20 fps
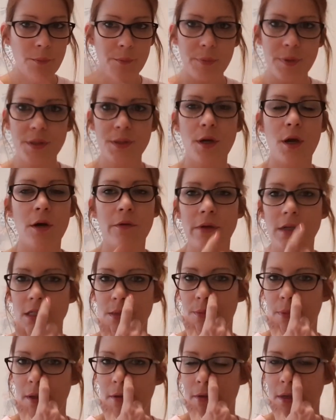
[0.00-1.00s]
bizarre
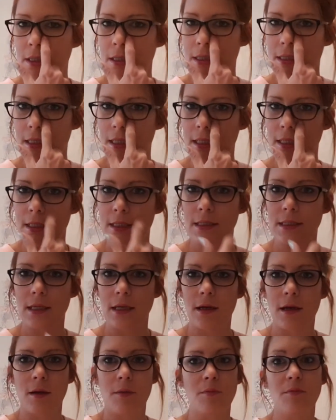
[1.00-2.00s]
experiences,
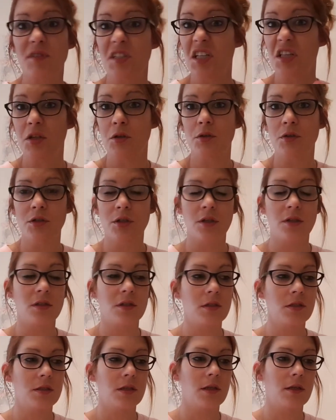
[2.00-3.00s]

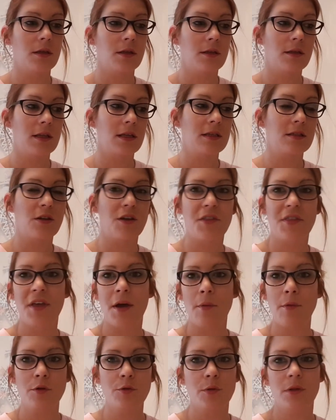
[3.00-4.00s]
delusions and things like
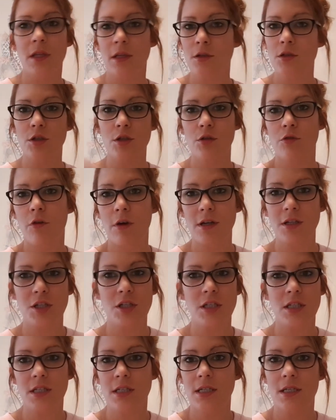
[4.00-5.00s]
that, which would then just crash
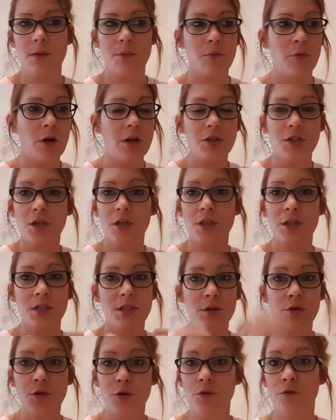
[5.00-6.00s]
into
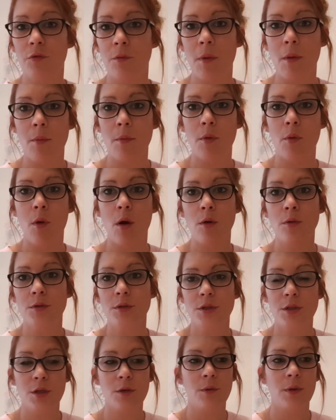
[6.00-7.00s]
depressions. I couldn't remember what I was
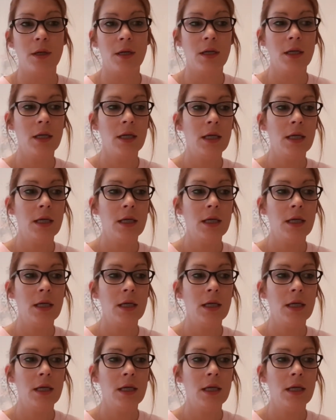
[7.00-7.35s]
doing.